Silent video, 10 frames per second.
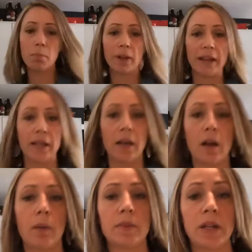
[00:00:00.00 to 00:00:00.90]
the blending
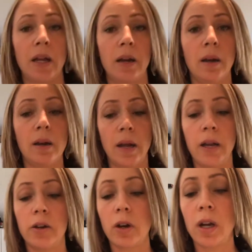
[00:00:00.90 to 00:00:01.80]
comes in,
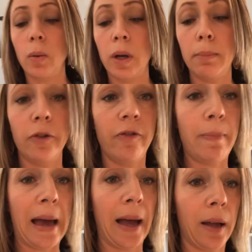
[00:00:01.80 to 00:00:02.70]
and you're gonna wanna
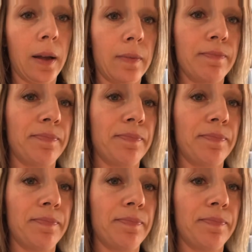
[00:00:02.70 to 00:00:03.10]
move back.